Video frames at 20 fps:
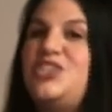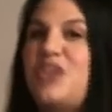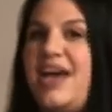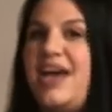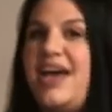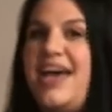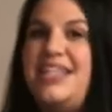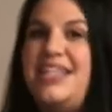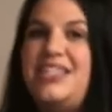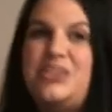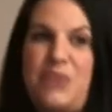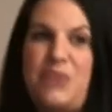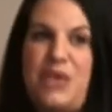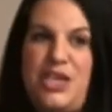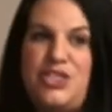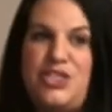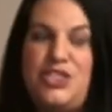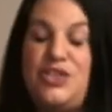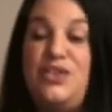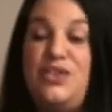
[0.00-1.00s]
try to
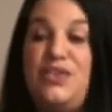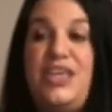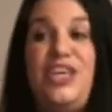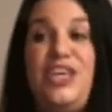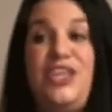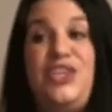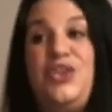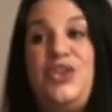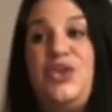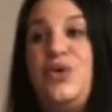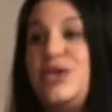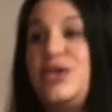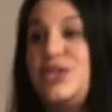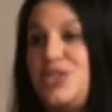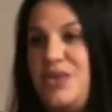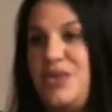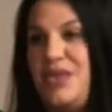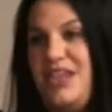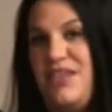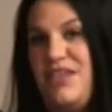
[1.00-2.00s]
make sure that you're
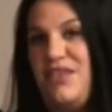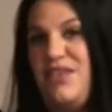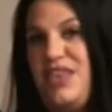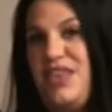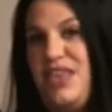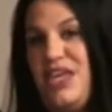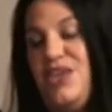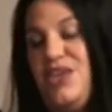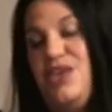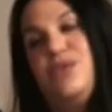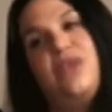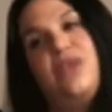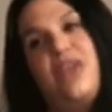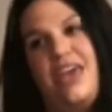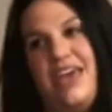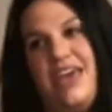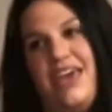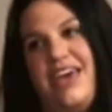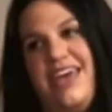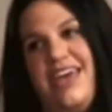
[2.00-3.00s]
doing everything you
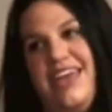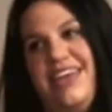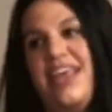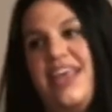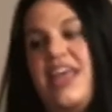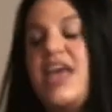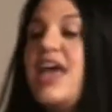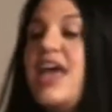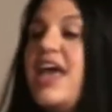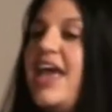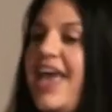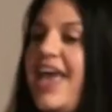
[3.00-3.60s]
can